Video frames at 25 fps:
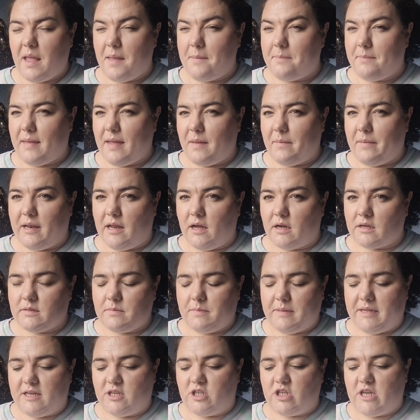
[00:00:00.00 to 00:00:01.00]
Maybe Lux
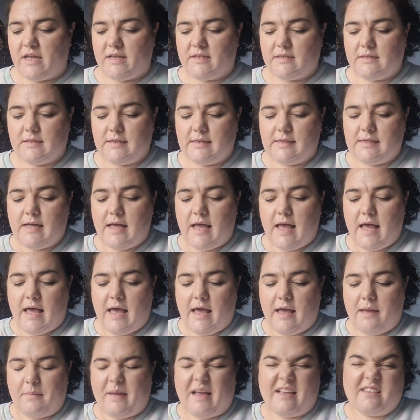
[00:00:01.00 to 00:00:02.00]
PJs.
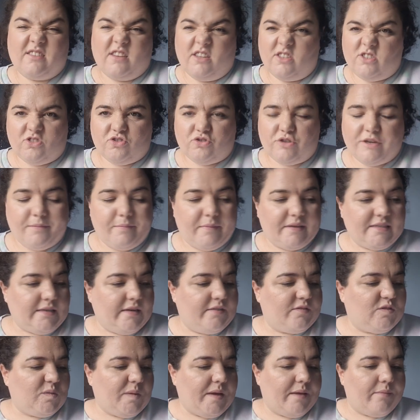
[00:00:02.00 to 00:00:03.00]
And so I just treated
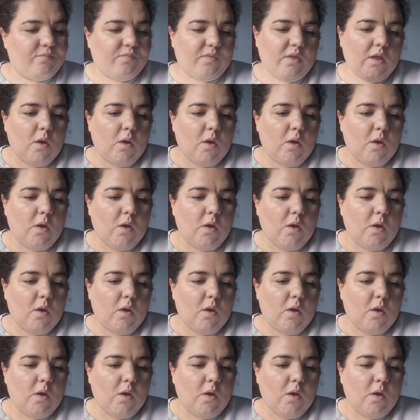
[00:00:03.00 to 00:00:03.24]
myself to it.